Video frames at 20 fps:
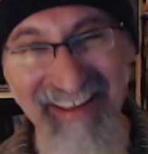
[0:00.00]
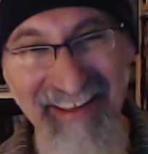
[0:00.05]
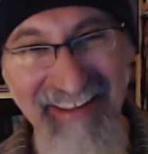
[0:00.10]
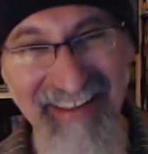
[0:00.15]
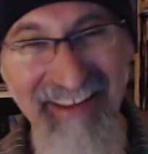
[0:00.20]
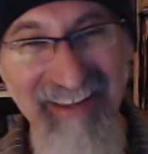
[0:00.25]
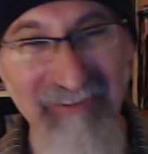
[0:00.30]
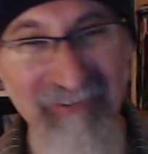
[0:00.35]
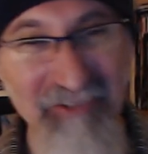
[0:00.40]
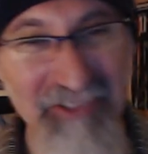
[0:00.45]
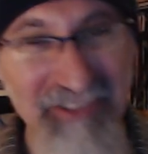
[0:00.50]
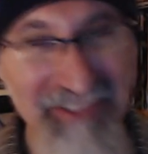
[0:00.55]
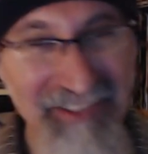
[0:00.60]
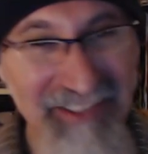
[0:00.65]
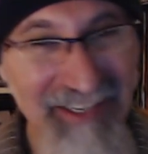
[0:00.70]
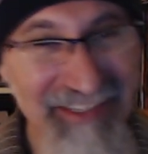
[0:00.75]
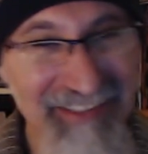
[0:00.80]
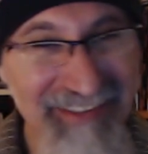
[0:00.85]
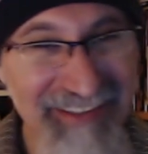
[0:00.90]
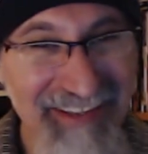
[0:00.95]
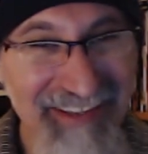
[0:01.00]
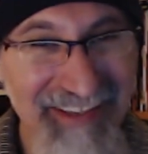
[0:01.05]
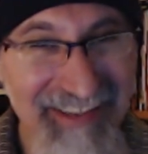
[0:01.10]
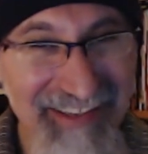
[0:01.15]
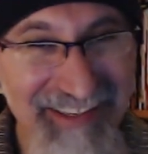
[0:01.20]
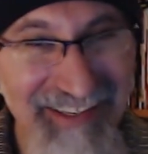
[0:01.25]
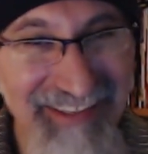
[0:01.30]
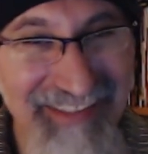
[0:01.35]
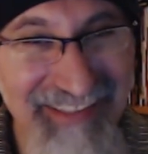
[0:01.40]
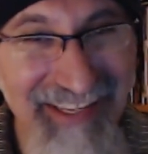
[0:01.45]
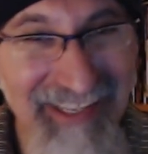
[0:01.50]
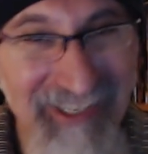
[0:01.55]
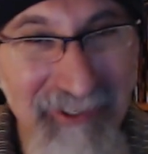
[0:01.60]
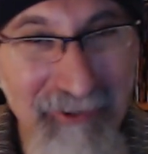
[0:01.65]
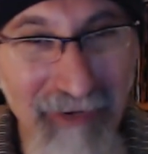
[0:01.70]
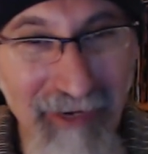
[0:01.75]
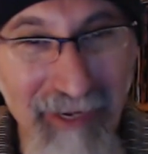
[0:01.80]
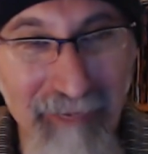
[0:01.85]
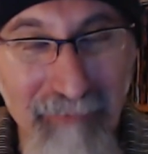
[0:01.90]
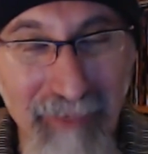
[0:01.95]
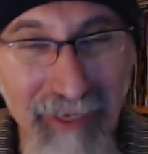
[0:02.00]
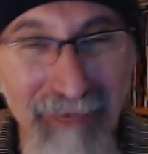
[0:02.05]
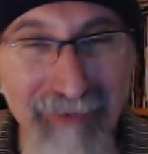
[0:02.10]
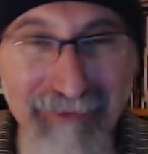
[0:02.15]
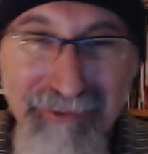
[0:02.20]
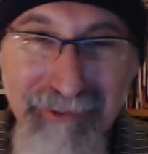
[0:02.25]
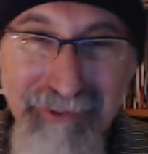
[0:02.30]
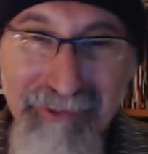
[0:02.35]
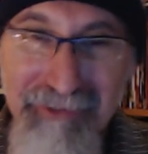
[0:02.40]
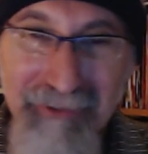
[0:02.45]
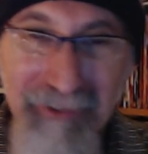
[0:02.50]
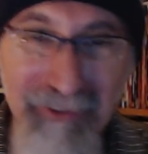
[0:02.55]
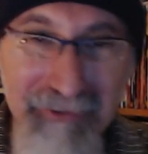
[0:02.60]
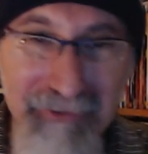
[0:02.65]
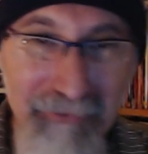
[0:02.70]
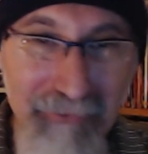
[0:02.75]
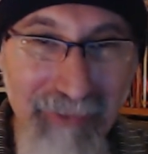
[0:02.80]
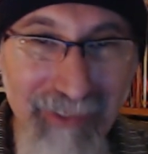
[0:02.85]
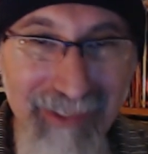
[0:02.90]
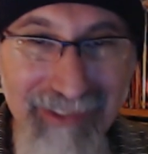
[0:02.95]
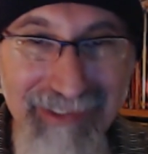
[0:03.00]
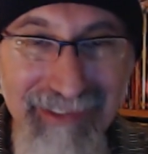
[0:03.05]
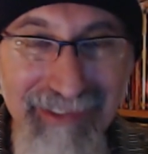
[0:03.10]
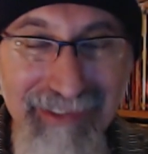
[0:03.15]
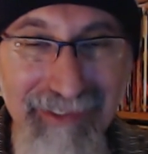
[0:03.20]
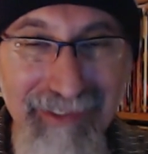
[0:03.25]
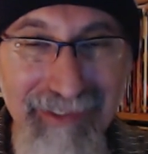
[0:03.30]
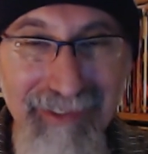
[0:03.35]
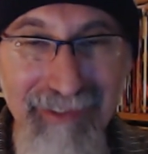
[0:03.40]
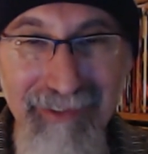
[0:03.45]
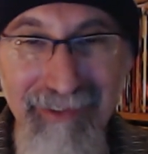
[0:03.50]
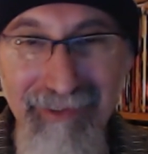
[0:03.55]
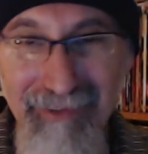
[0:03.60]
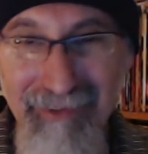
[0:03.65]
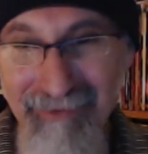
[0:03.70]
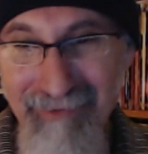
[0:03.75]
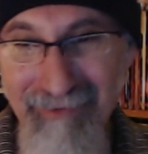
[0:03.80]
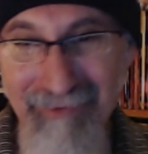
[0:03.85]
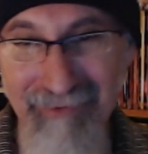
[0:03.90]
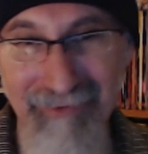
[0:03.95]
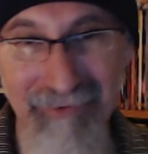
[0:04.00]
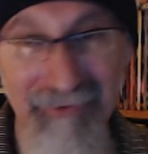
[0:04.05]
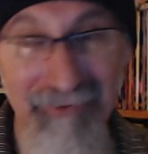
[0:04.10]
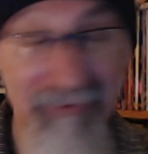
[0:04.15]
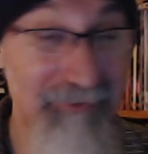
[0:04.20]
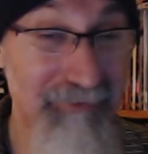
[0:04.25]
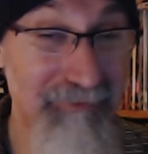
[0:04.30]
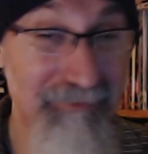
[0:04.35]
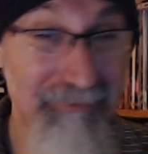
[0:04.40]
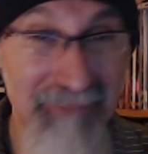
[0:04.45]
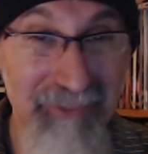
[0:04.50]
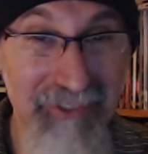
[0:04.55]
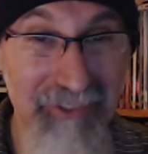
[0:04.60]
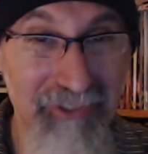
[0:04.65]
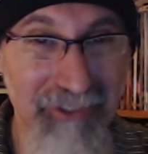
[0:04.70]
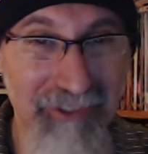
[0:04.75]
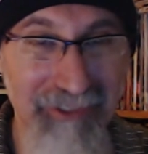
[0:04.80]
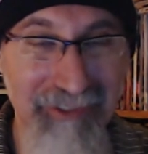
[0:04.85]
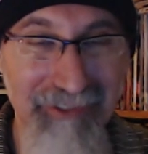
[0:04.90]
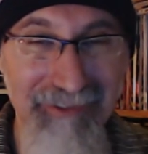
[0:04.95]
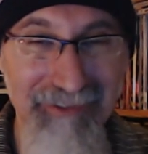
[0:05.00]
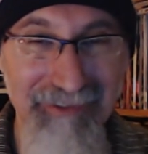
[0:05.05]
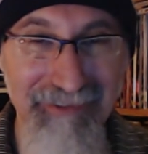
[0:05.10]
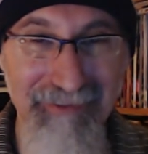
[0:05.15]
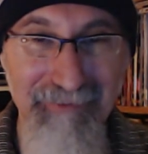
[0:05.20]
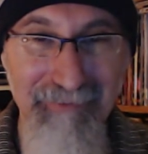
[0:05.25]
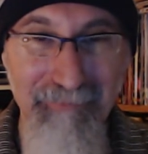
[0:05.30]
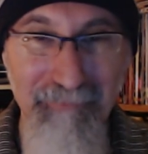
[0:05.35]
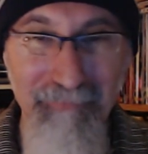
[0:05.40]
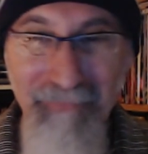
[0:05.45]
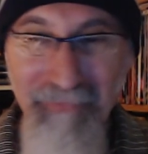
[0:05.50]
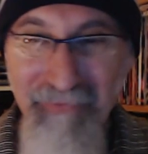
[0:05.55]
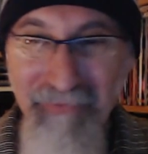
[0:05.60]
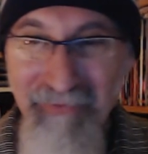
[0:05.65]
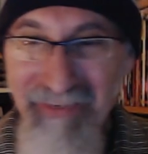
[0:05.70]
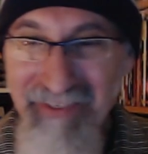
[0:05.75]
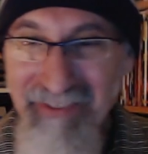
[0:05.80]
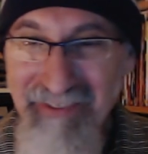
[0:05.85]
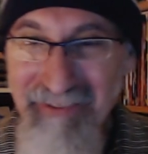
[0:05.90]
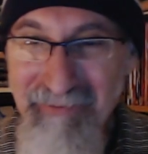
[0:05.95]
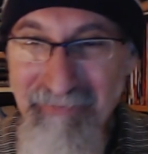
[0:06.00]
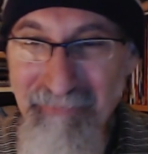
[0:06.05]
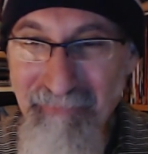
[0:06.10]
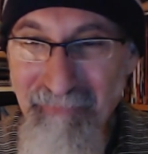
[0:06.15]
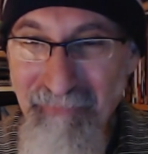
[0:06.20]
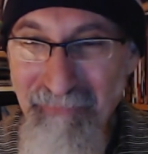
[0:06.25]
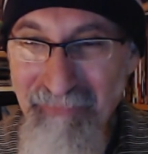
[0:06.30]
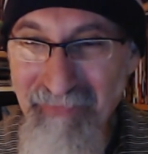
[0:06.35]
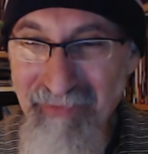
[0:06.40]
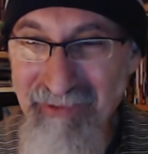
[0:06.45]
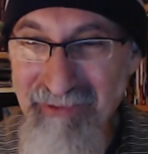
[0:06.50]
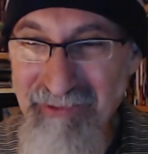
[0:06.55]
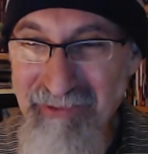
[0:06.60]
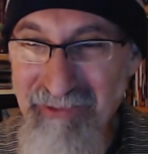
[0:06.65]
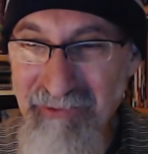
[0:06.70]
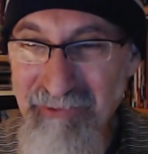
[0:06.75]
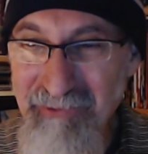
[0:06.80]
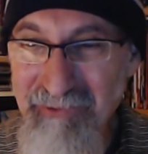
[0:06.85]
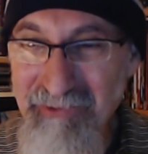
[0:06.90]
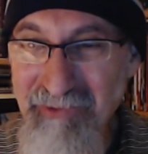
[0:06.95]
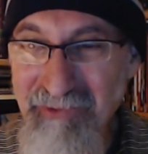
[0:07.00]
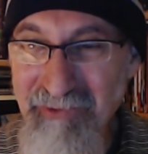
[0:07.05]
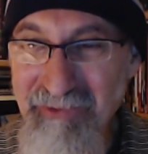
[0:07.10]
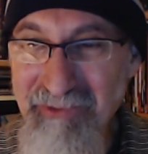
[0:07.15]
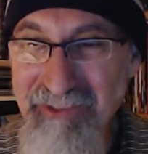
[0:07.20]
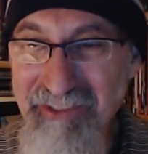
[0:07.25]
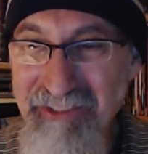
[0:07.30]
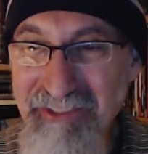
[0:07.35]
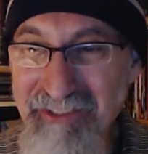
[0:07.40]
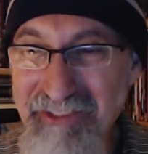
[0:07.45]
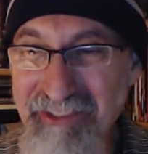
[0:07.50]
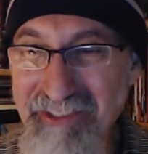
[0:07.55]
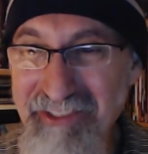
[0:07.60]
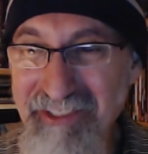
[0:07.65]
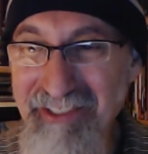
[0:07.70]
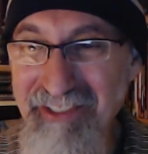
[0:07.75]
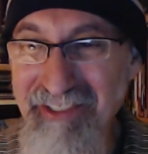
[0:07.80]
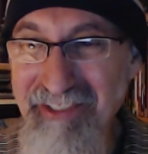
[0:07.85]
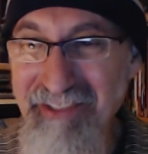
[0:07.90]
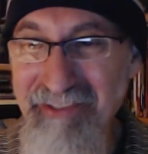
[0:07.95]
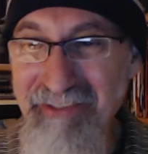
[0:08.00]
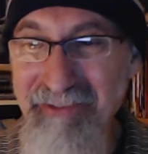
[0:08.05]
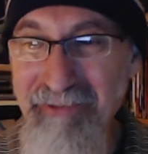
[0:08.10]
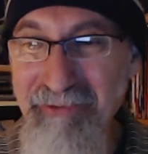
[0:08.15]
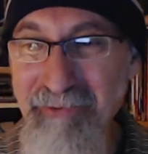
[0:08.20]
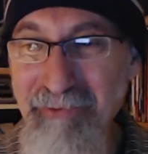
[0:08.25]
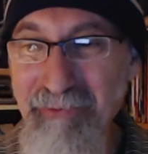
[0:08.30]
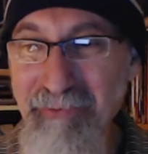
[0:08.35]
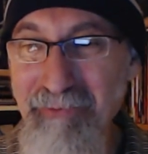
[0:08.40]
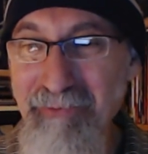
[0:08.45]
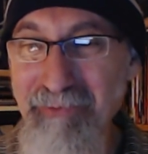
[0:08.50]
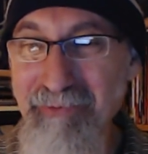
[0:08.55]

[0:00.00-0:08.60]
I've just cut cut that crap out and just gone directly to teaching. Right, schools don't teach you